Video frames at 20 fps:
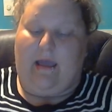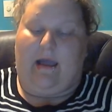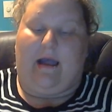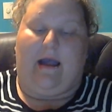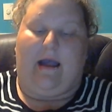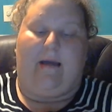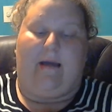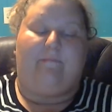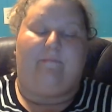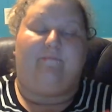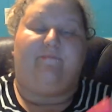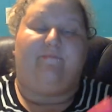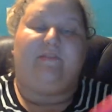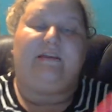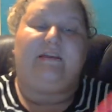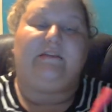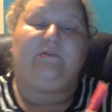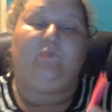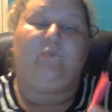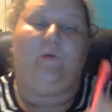Um,
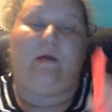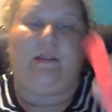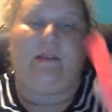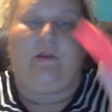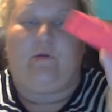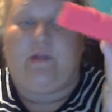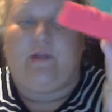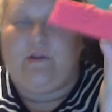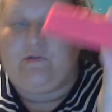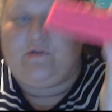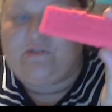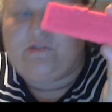this one you can use